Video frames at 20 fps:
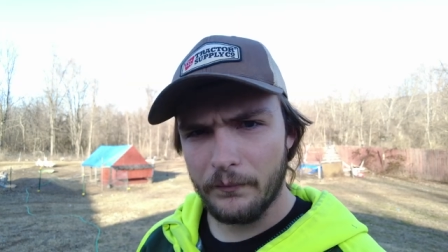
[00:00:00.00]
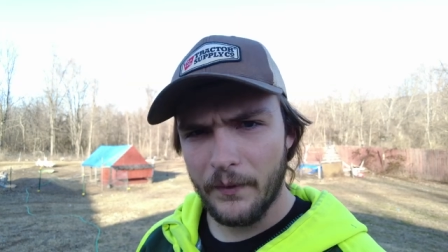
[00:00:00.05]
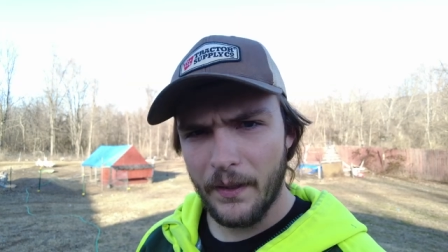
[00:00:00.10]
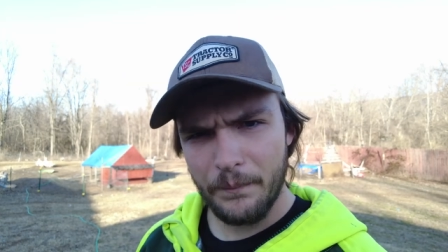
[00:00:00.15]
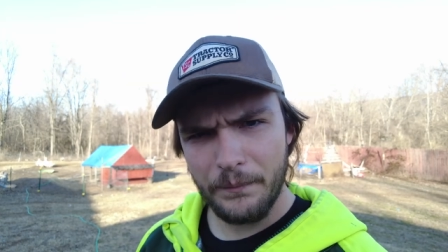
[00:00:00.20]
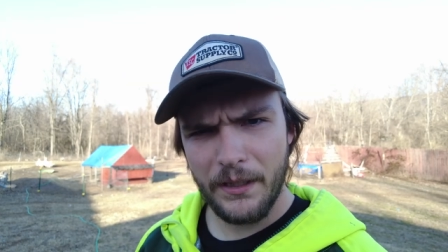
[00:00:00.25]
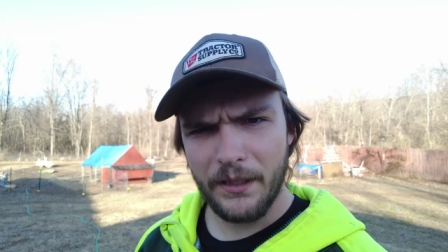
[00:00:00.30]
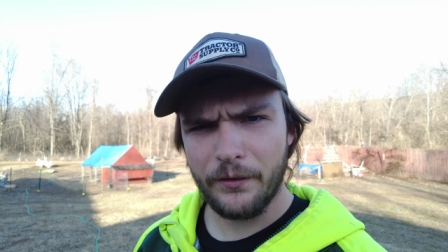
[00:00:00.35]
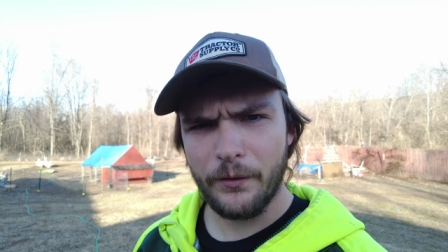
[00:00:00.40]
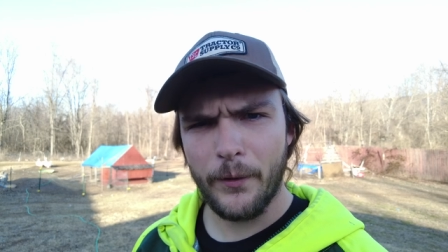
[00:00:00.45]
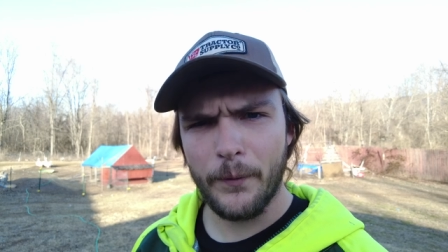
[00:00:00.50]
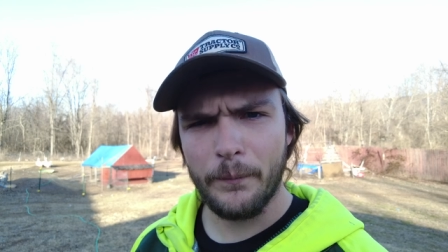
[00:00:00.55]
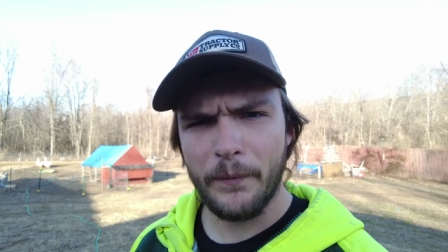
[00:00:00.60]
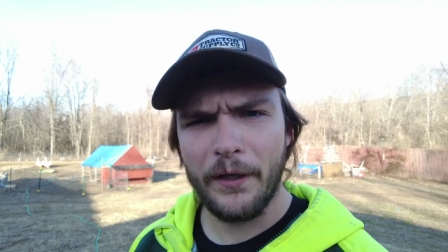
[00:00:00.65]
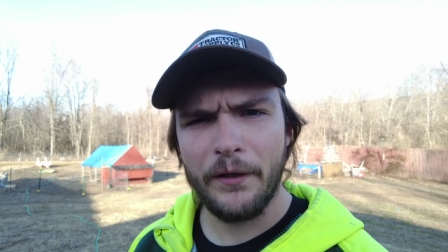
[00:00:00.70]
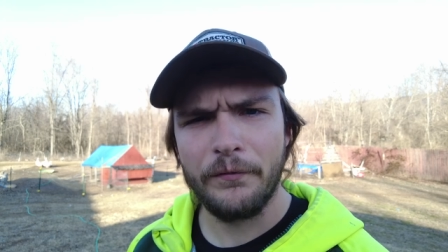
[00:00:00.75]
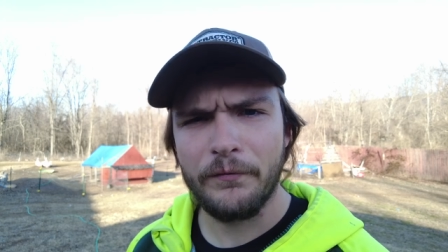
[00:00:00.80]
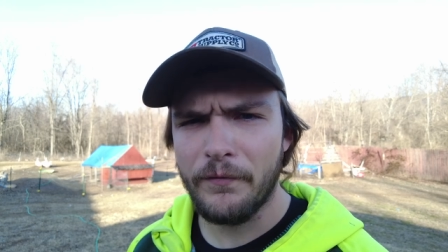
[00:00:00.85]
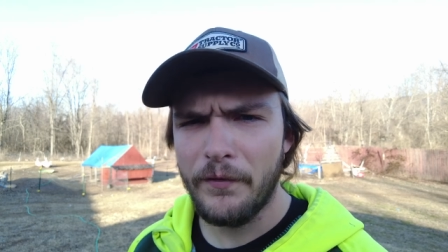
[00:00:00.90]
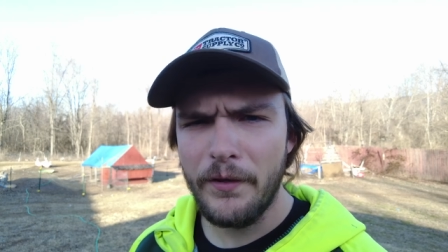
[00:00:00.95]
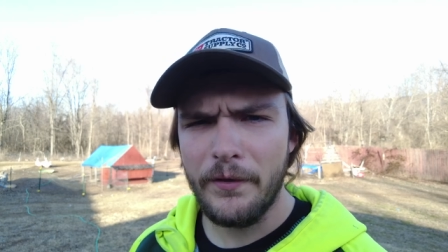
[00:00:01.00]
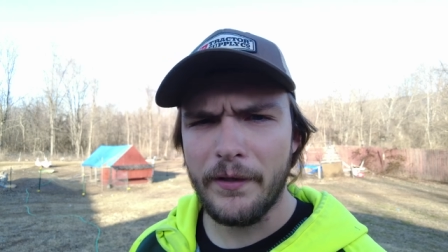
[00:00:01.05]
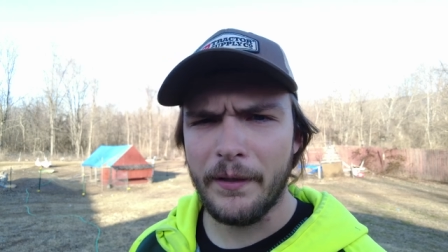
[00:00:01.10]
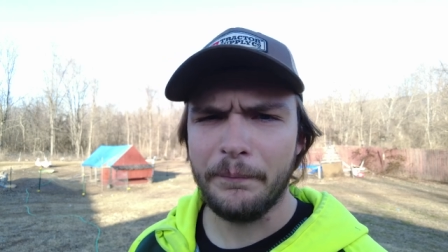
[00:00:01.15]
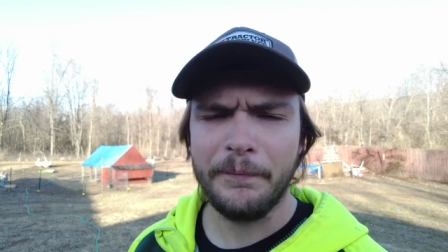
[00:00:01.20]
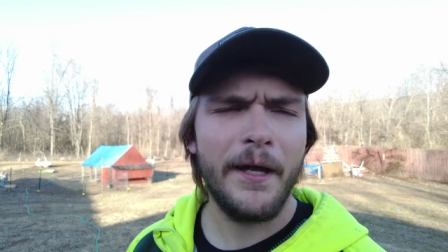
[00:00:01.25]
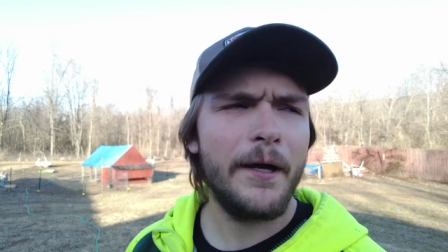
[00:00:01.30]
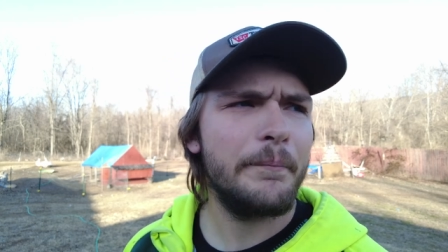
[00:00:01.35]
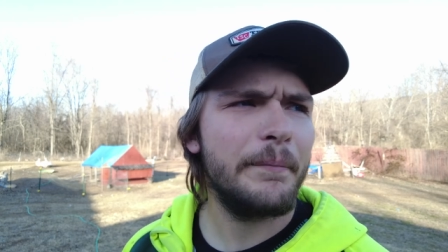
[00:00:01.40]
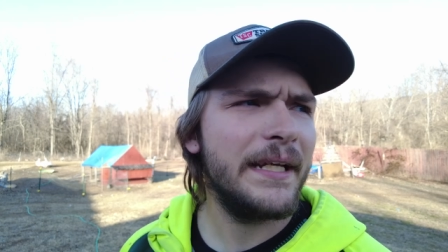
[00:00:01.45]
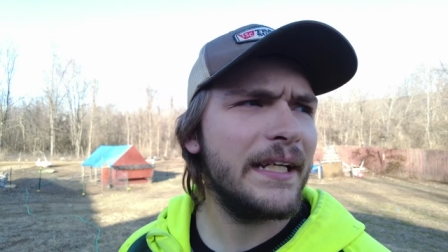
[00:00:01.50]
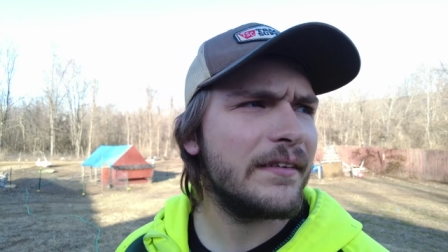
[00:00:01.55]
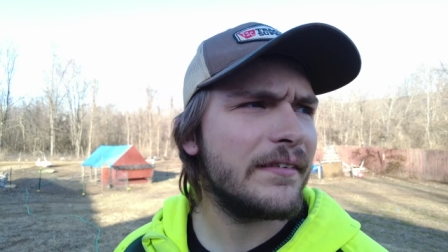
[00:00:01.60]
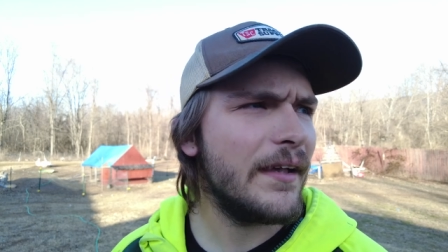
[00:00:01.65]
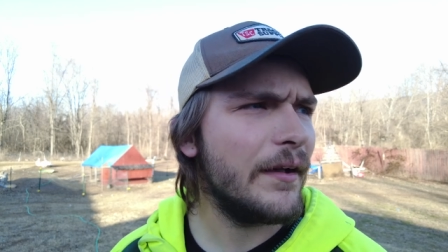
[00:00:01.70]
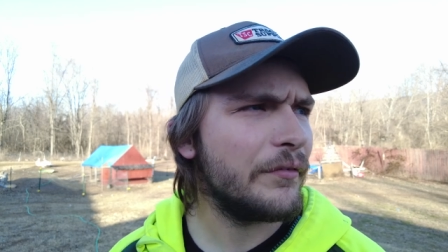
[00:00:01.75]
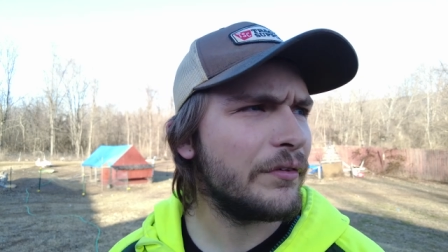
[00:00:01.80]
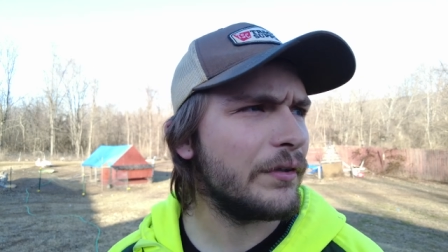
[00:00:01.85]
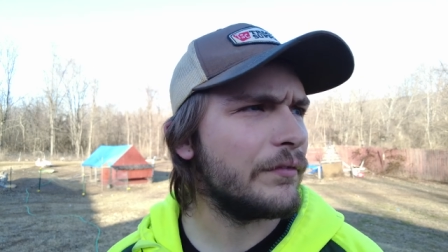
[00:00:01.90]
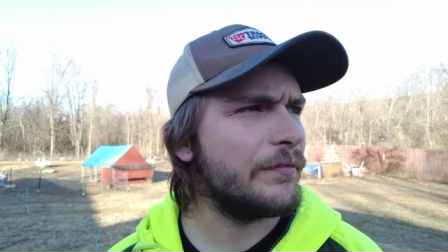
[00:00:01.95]
I'm not growing my own food. I'm not being
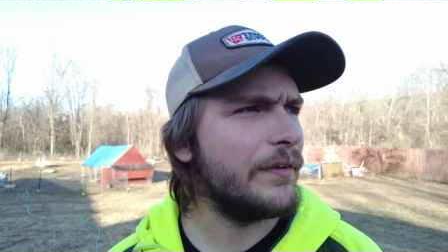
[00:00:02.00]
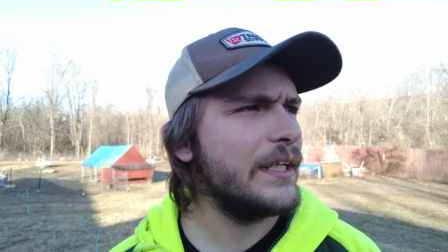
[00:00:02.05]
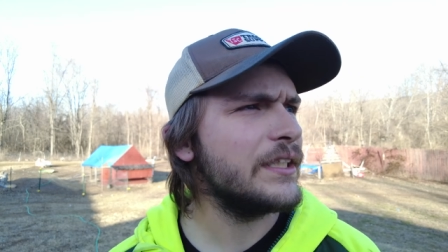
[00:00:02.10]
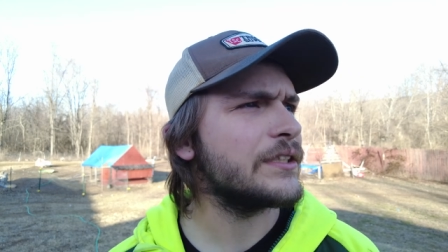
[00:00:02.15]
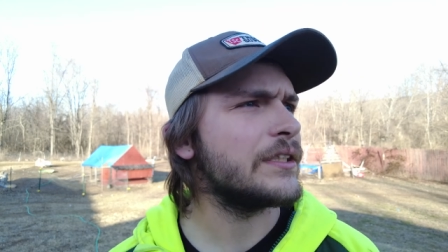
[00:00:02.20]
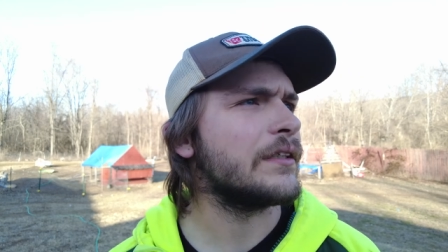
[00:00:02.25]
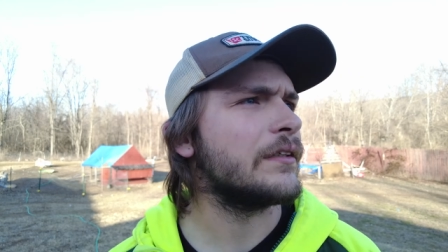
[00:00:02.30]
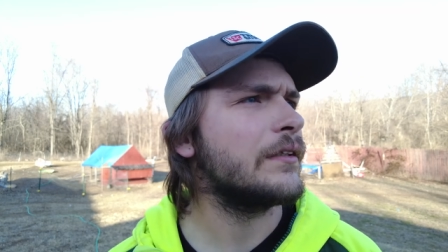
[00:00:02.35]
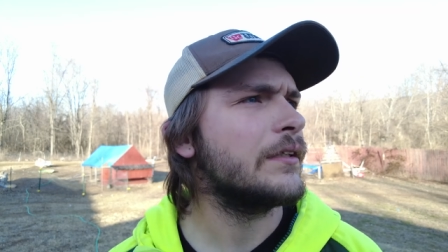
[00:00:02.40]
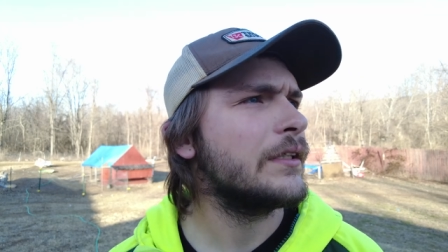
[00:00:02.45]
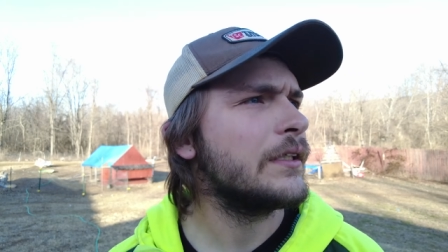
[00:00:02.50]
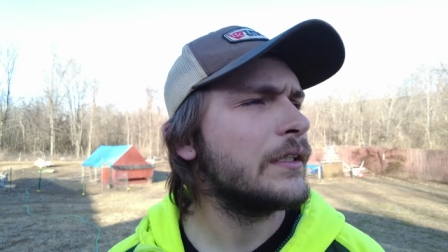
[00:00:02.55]
self-sufficient.